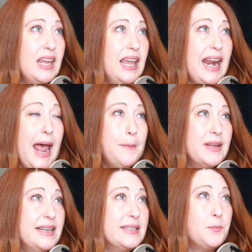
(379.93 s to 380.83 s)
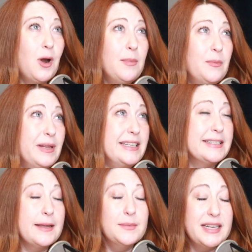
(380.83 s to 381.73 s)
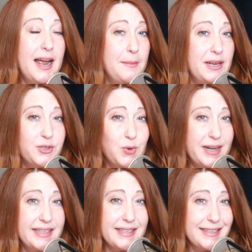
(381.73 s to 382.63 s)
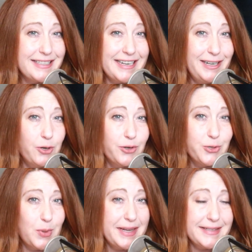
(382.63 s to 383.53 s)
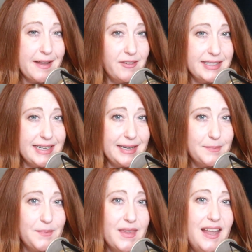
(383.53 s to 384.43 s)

it happened probably sometime in 2016 or 2017.